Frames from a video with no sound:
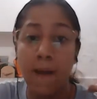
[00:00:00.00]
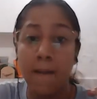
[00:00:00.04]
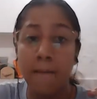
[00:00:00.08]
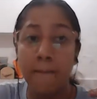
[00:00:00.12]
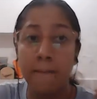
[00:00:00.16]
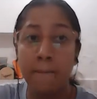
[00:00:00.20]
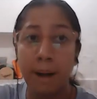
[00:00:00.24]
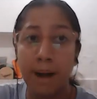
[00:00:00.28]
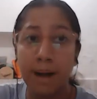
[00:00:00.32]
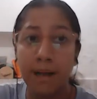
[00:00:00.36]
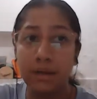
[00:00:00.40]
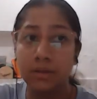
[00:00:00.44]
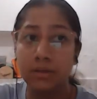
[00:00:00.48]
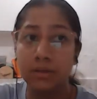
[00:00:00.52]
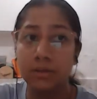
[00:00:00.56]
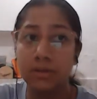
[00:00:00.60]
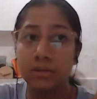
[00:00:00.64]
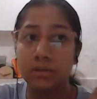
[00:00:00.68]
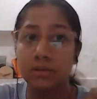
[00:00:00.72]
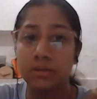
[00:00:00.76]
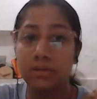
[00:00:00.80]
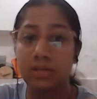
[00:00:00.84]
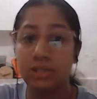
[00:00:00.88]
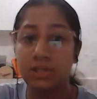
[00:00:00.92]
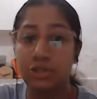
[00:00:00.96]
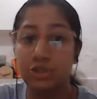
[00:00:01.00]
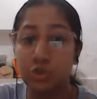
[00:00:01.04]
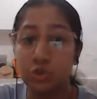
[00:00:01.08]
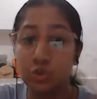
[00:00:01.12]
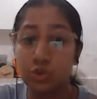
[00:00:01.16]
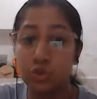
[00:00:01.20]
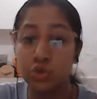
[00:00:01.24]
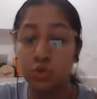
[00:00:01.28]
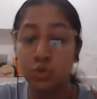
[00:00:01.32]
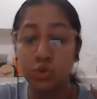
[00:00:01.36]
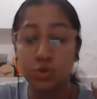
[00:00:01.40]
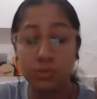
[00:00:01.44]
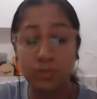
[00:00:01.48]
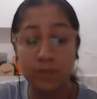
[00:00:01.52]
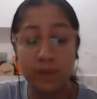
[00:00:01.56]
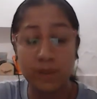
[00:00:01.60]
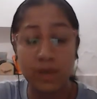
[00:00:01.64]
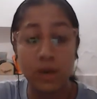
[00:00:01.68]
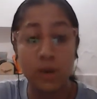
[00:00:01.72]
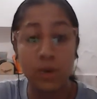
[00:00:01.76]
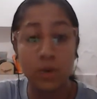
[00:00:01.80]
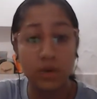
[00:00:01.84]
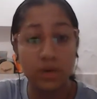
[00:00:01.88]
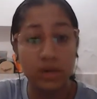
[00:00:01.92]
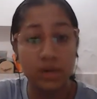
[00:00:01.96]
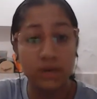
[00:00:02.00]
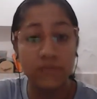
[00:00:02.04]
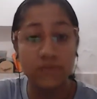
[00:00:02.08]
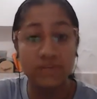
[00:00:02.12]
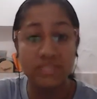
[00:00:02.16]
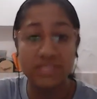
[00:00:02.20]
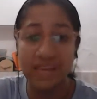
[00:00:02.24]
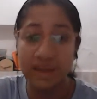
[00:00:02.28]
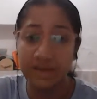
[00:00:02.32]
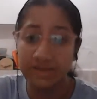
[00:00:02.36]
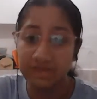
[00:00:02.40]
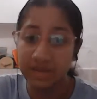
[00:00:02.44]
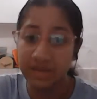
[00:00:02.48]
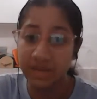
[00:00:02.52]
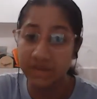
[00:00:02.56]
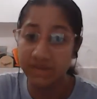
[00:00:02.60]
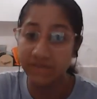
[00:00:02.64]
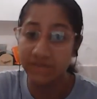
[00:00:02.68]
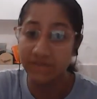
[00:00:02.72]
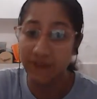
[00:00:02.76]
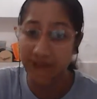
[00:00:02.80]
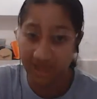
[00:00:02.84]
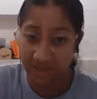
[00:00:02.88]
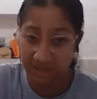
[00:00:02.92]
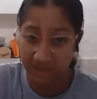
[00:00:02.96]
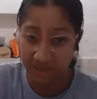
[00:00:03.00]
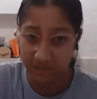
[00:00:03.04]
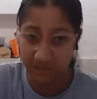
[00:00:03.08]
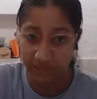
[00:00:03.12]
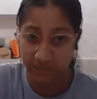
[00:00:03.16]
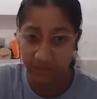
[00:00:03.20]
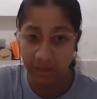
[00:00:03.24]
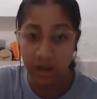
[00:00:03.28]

but they choose to speak only for 75,